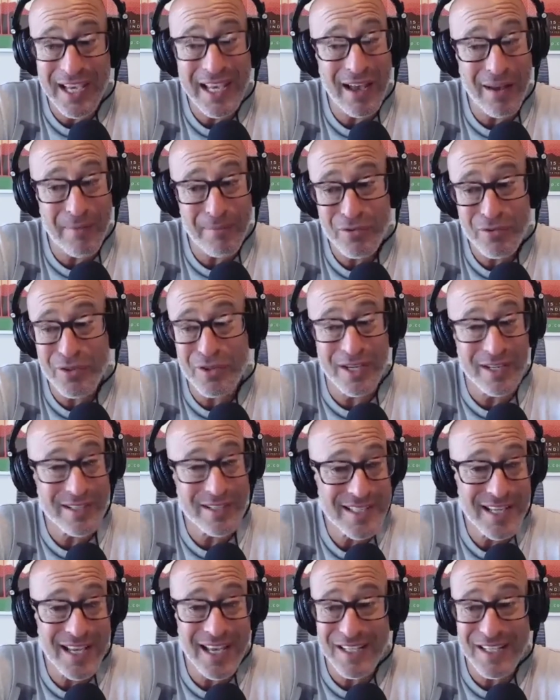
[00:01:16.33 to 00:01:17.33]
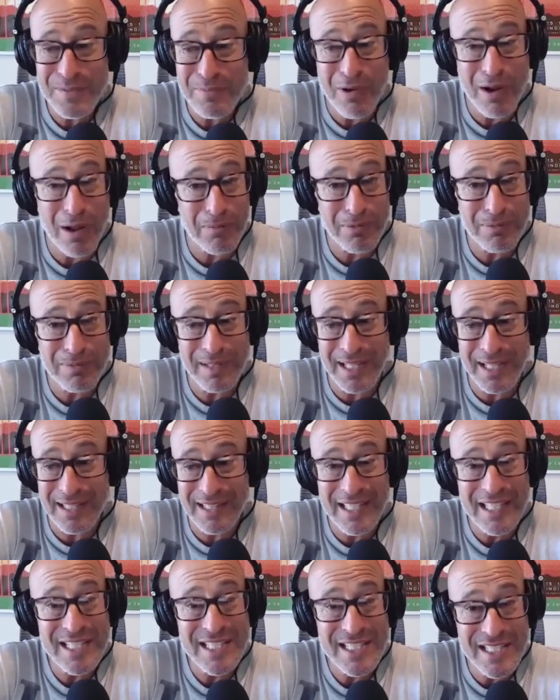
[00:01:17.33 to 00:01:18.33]
I, am going to say it's probably
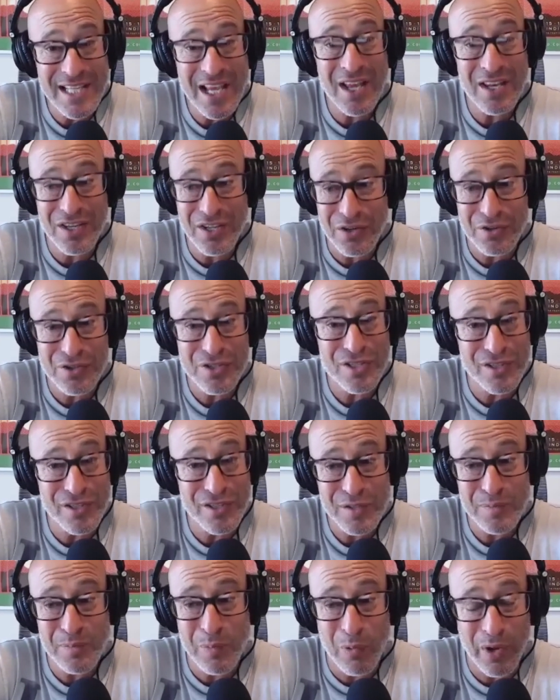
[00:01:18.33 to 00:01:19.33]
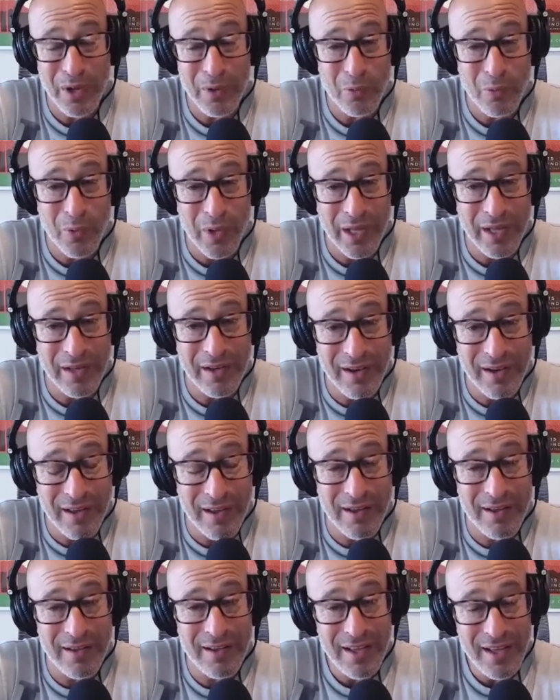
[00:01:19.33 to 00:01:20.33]
at least 10 years at this point when
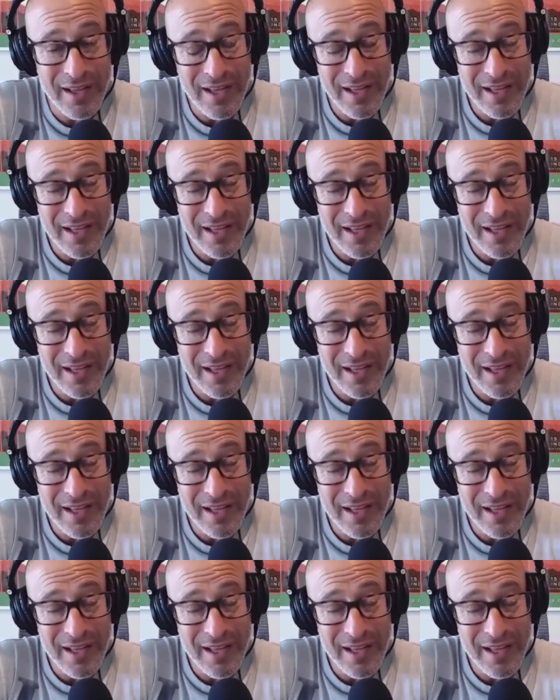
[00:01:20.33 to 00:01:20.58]
uh,